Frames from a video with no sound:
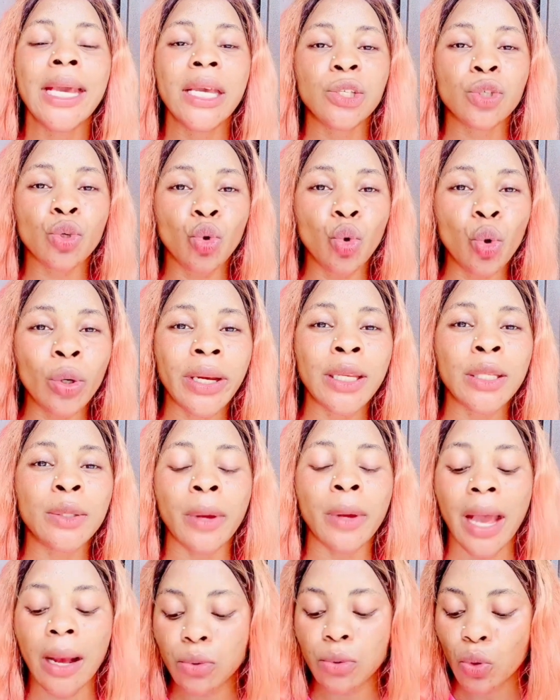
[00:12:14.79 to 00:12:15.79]
It's good,
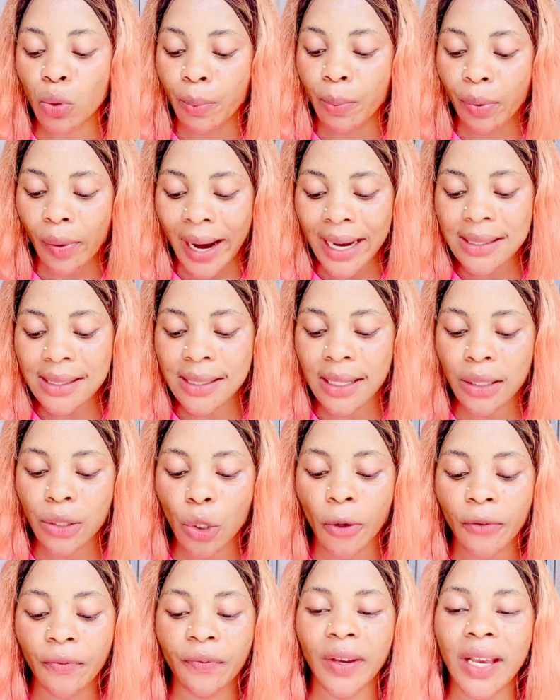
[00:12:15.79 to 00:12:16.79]
it helps to brighten
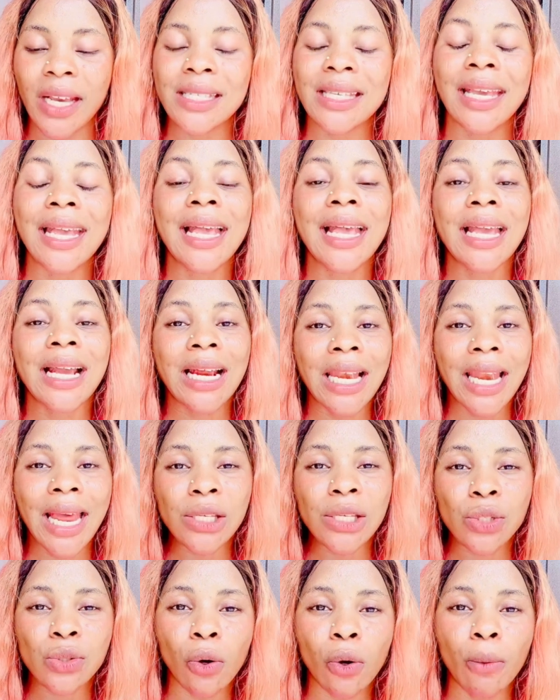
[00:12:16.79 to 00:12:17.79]
your face,
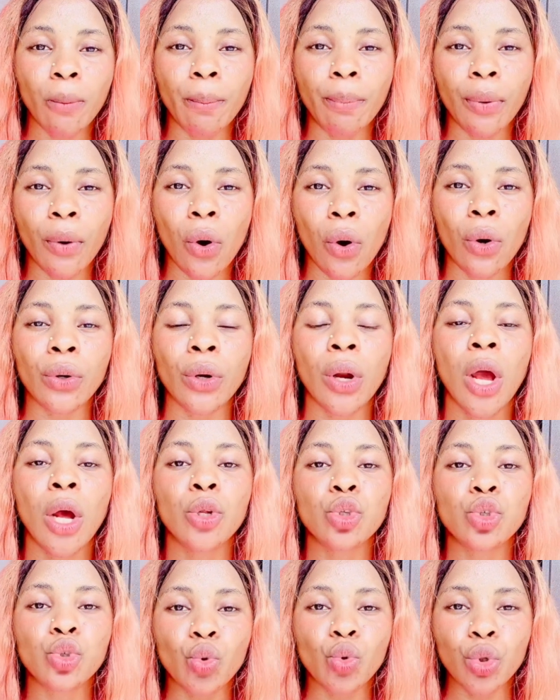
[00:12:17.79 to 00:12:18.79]
clear sunburn,
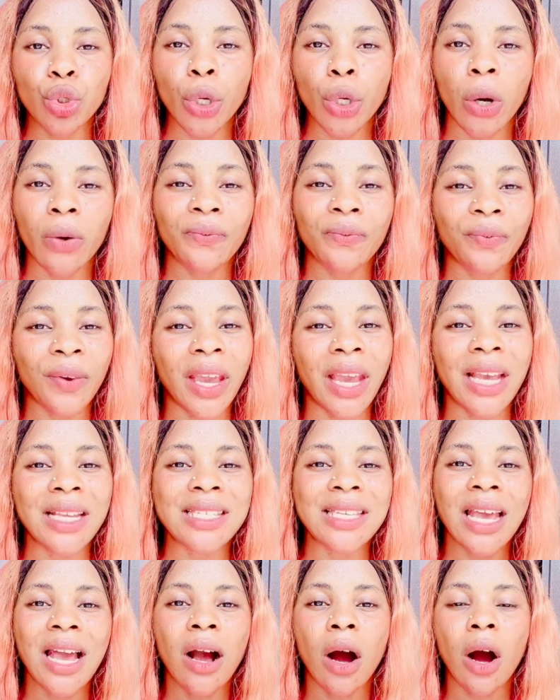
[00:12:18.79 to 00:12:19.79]
tune your
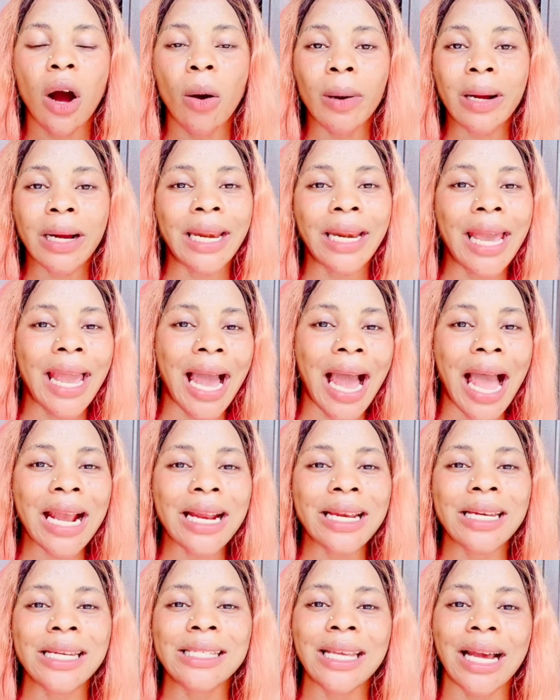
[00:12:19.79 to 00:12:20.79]
face, clear
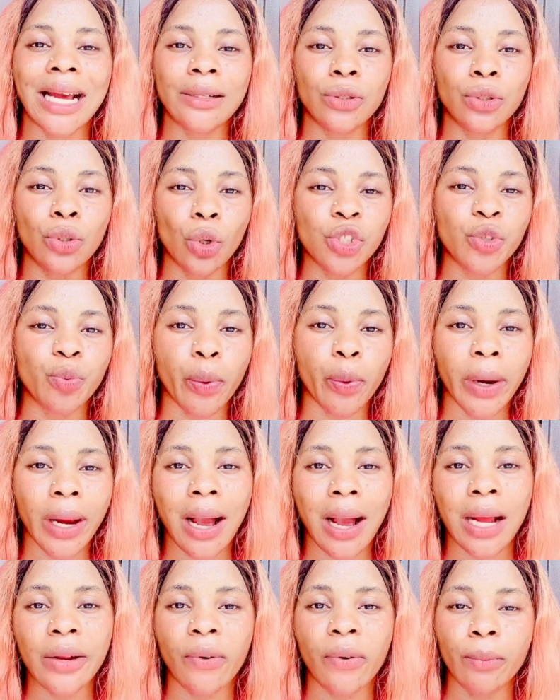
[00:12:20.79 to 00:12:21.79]
acne and those
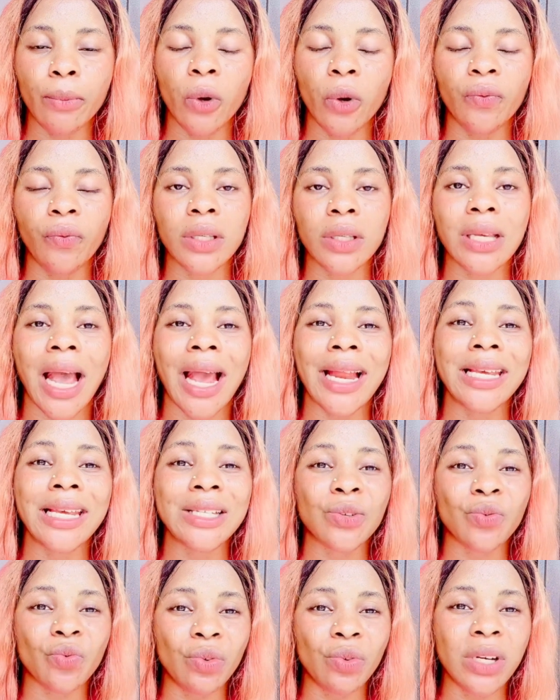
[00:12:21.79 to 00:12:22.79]
breakout from your face, and
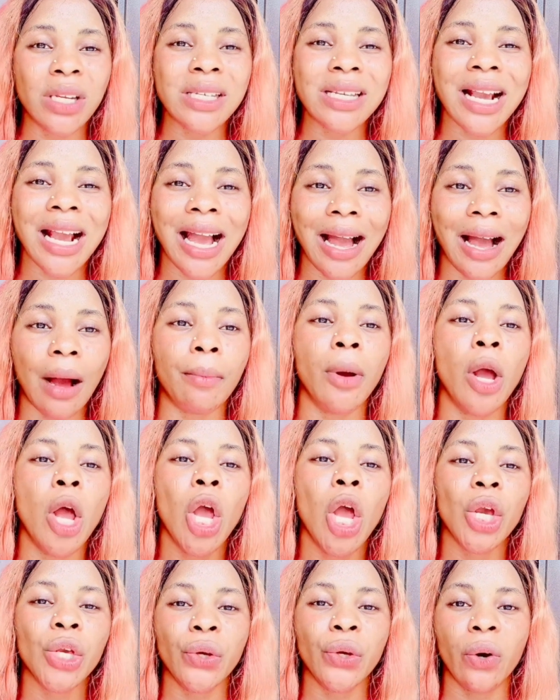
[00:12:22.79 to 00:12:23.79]
it's really calm
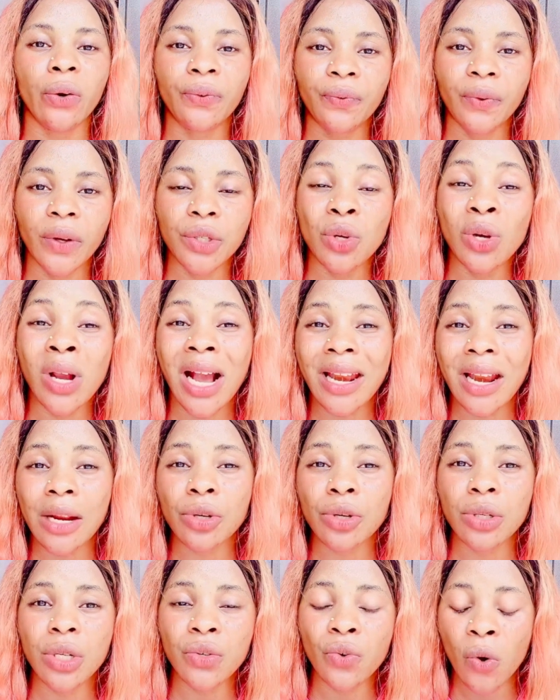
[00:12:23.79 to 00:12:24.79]
your face. You can
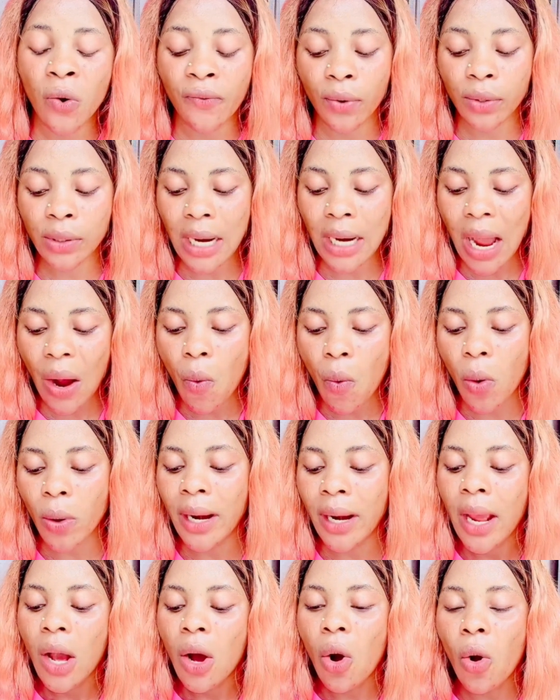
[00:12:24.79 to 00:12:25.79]
actually go for that
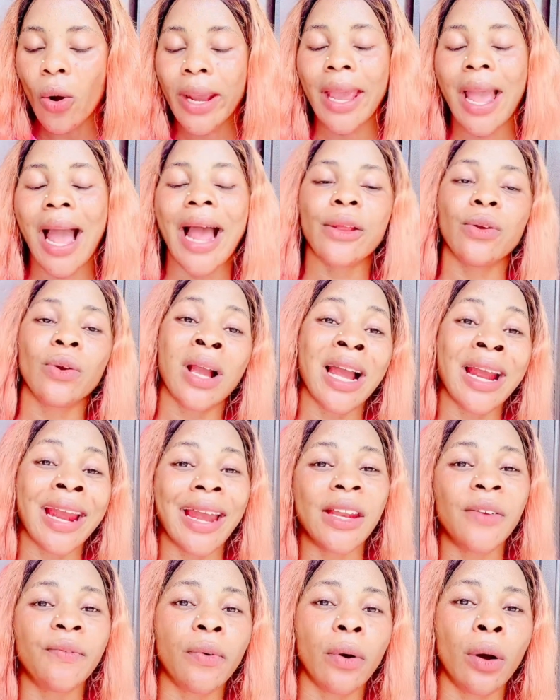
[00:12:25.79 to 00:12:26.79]
one. Okay, and you can
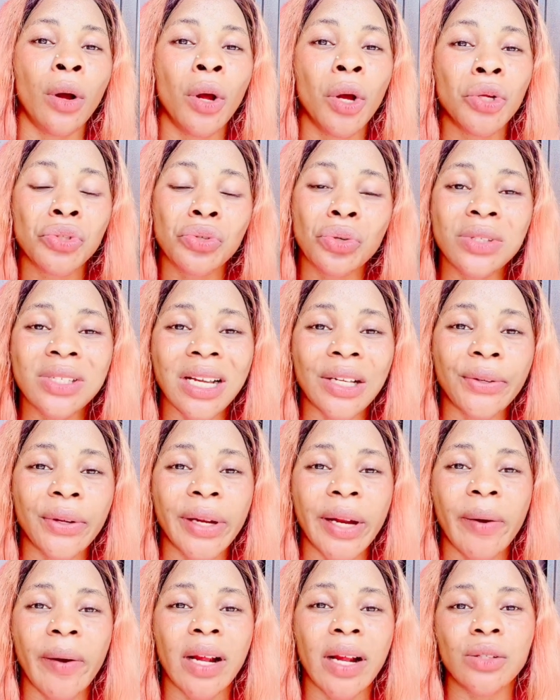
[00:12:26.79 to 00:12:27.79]
get it for
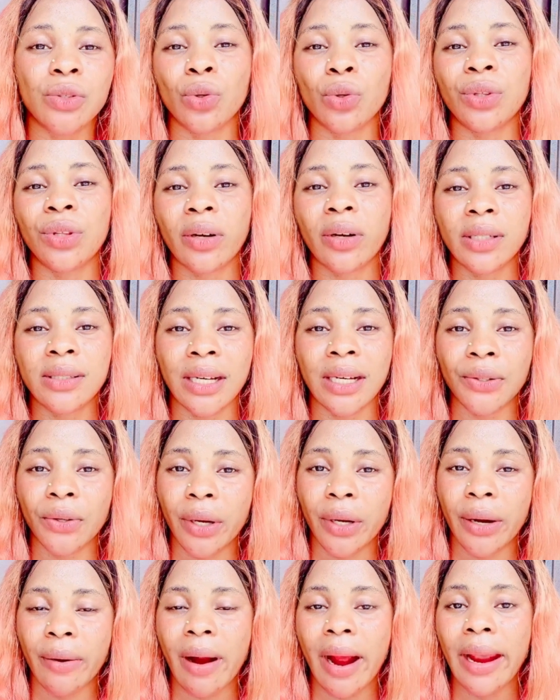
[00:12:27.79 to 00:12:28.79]
2,000 naira to
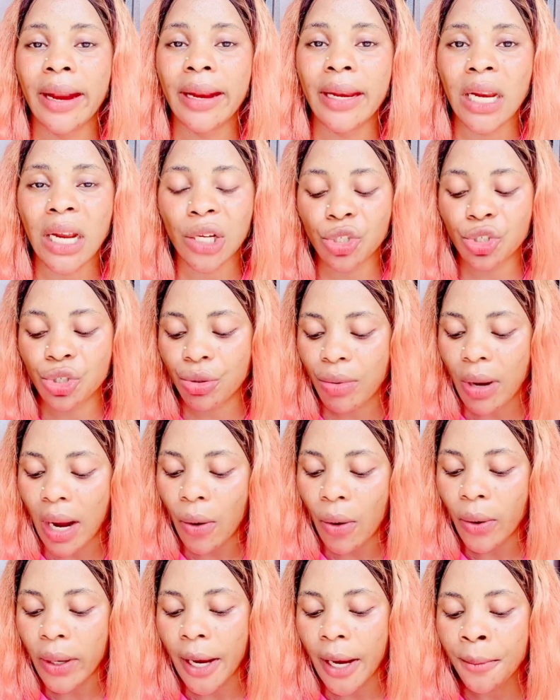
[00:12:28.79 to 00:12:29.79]
3,000 naira in
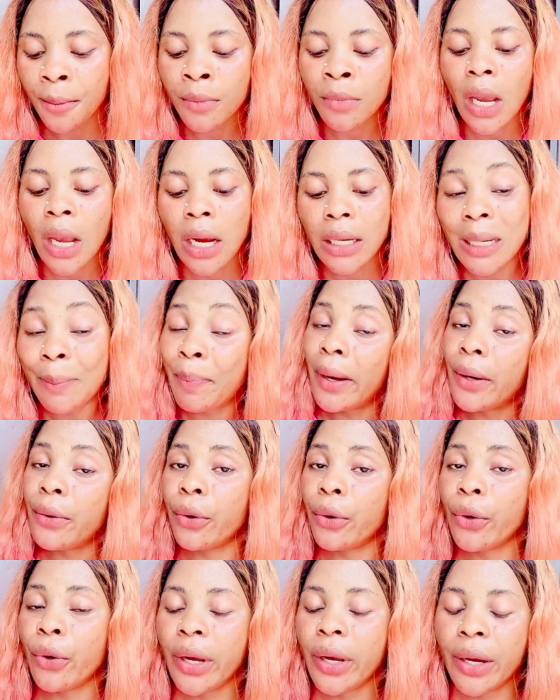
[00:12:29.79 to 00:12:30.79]
Nigeria. Okay,
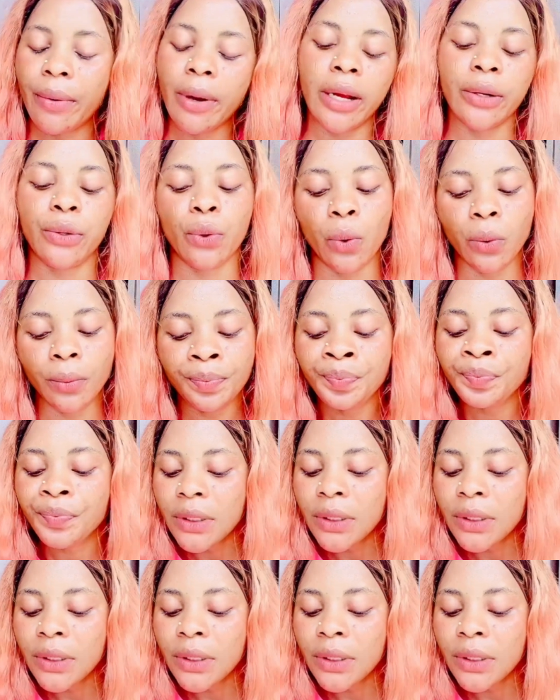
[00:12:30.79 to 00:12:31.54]
depend on your area though.